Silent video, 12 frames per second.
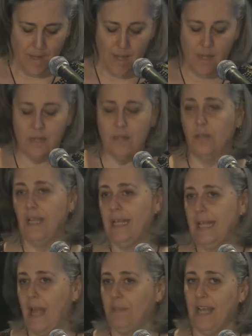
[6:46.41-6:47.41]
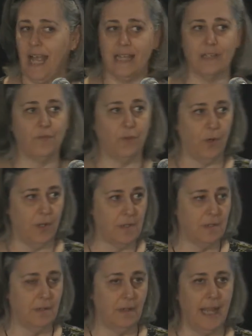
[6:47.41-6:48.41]
So the NGAP task
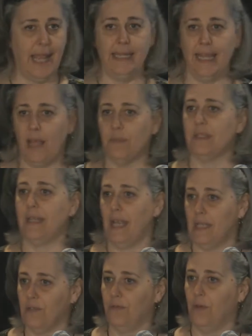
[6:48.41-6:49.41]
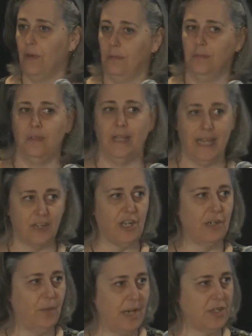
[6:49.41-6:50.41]
force, NGAP stands for the next
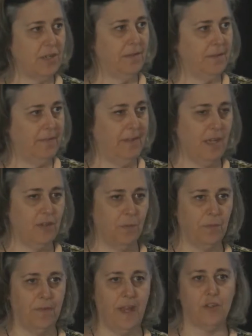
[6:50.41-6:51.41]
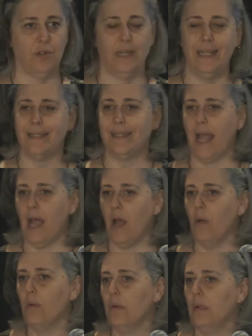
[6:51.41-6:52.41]
generation of aviation professional. It's
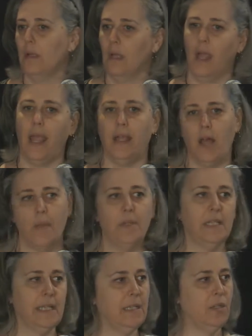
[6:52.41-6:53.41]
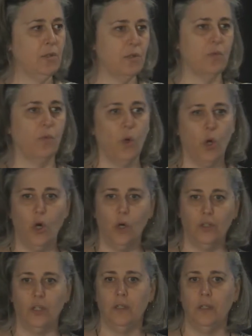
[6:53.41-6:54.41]
now a commonly used
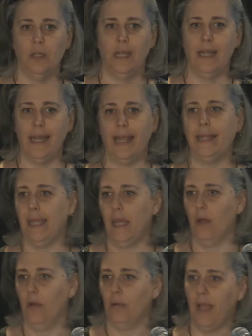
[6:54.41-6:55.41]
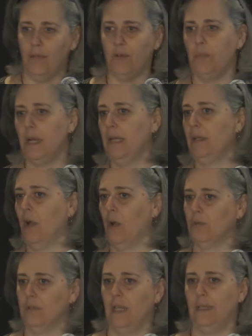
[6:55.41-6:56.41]
word in ICAO. Everybody
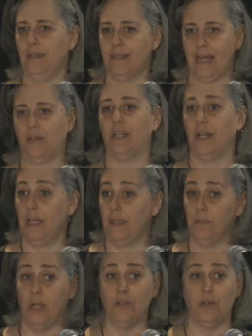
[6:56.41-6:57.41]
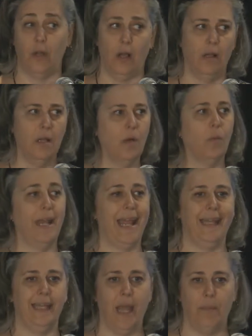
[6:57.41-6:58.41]
knows in the Secretariat in Montreal what
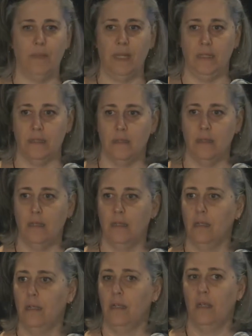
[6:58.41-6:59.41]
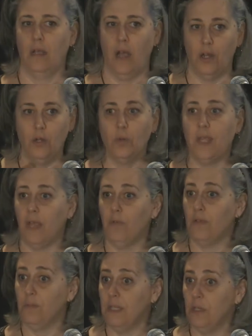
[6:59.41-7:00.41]
NGAP means. Are you okay
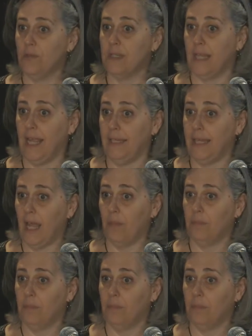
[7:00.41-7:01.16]
with me using NGAP?